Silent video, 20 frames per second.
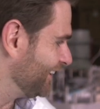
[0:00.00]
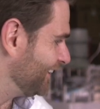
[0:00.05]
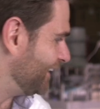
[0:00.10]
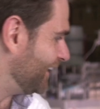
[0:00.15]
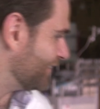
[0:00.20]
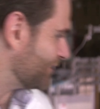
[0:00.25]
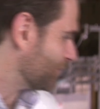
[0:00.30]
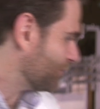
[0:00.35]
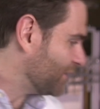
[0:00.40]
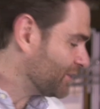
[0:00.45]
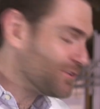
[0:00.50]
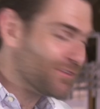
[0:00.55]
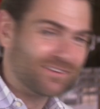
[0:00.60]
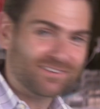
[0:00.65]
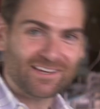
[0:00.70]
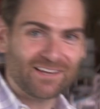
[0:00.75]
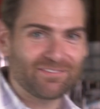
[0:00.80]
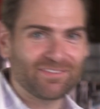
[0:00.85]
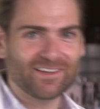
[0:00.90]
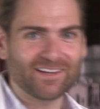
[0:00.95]
Yeah, so if I do the
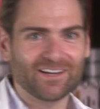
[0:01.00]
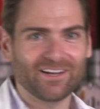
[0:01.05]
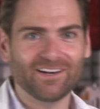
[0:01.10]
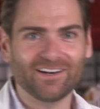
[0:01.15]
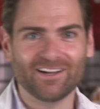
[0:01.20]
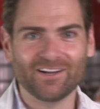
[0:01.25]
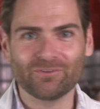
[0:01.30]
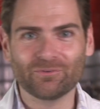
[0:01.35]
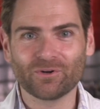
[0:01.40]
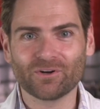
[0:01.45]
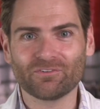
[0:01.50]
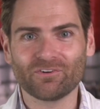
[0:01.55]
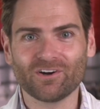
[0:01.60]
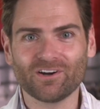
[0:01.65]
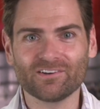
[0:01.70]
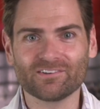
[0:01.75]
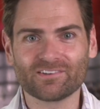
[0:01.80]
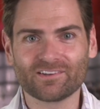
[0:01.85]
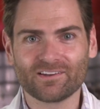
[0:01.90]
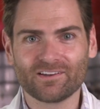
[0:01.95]
same thing on, one of
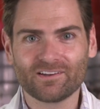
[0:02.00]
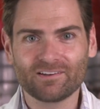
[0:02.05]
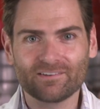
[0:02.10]
ours.